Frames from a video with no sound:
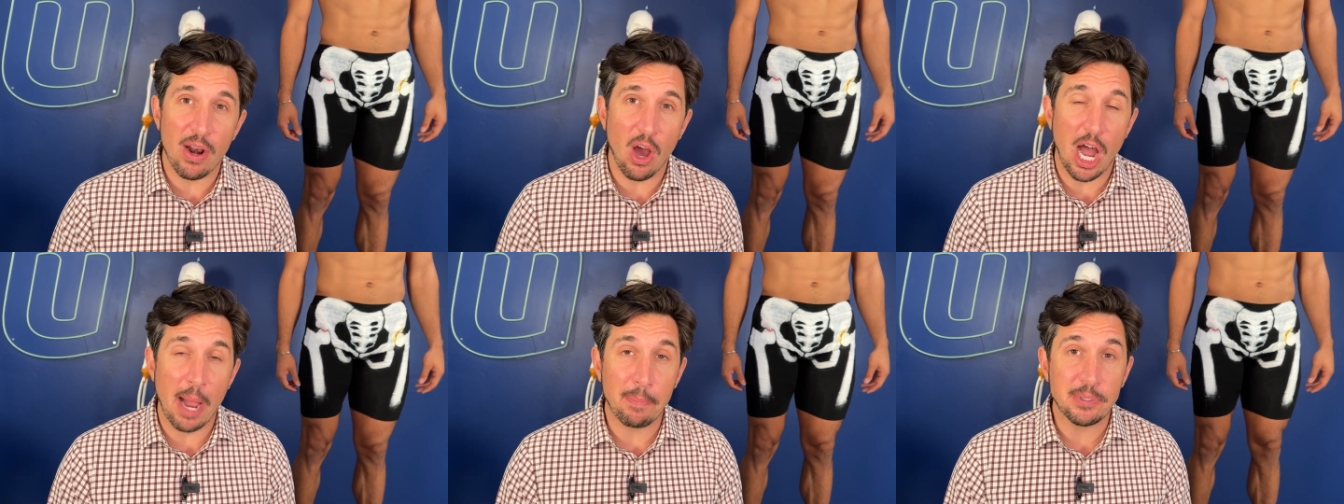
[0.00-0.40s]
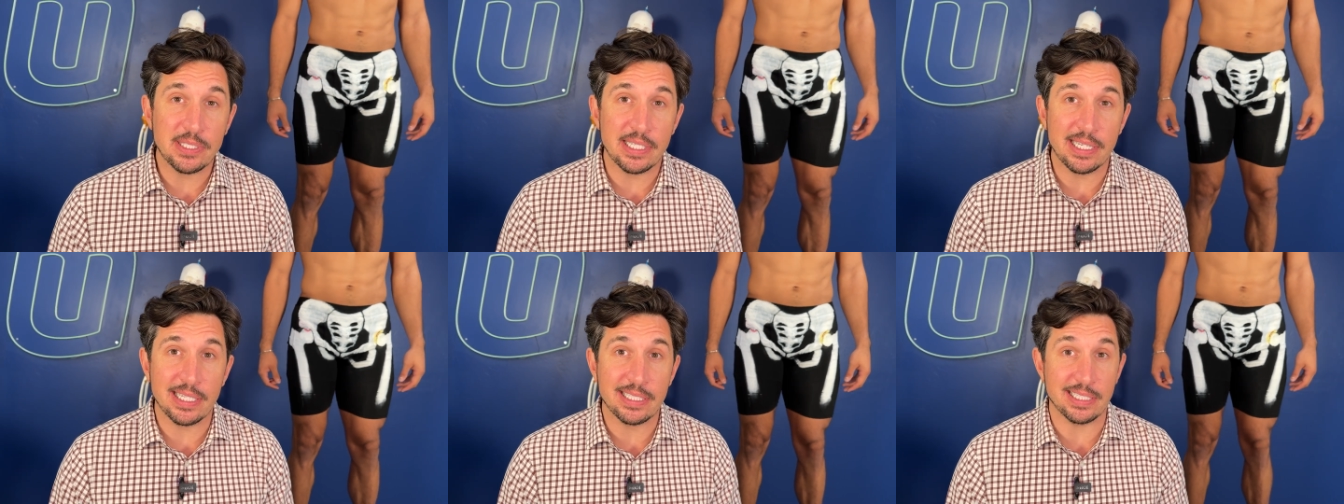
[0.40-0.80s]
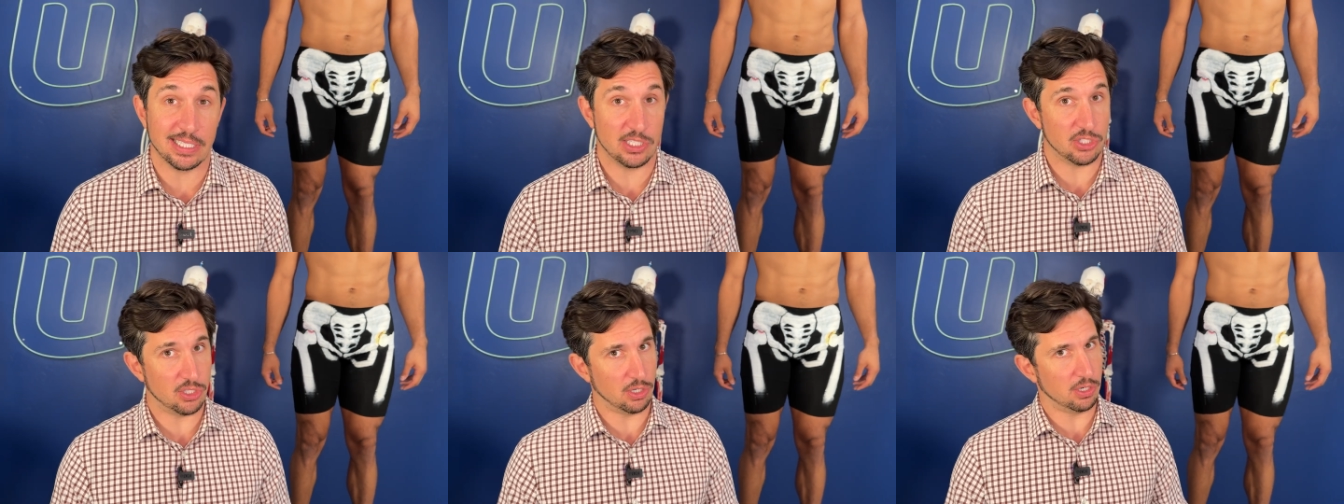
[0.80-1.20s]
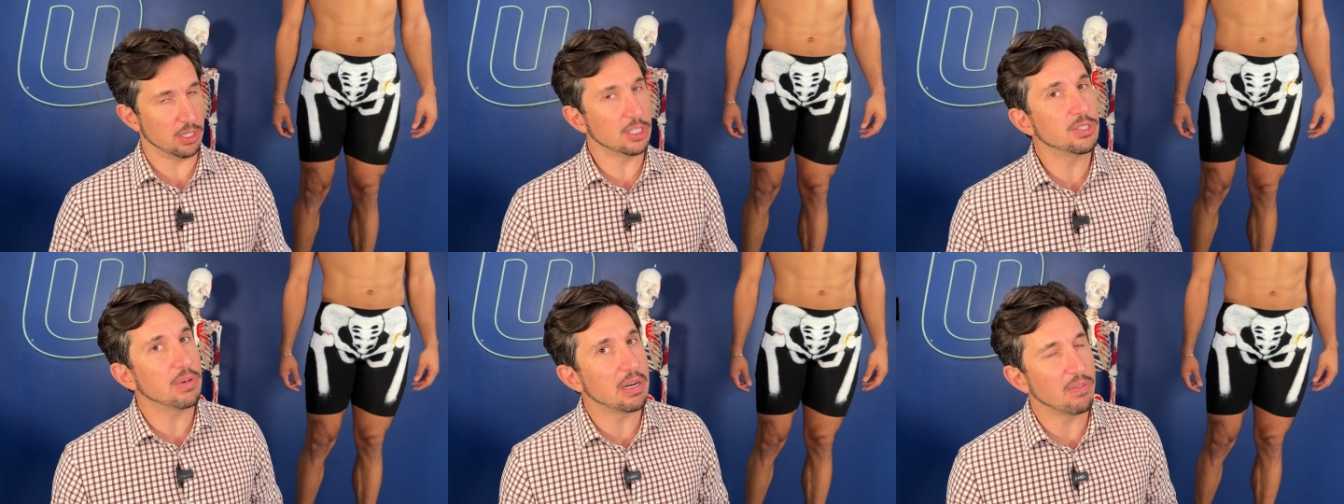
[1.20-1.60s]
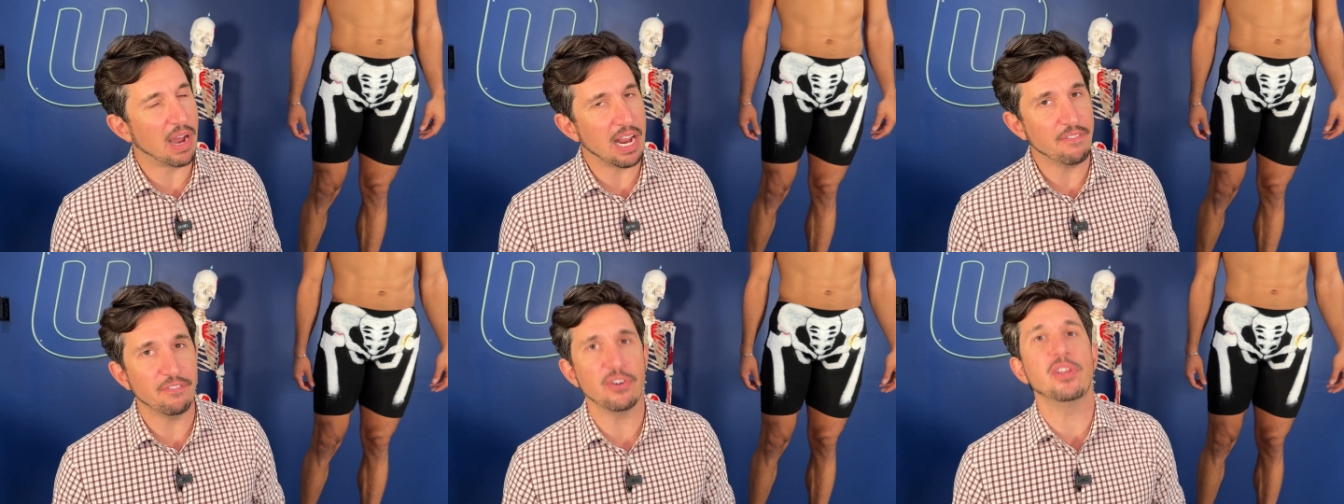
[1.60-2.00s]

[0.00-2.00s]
options, is surgery right for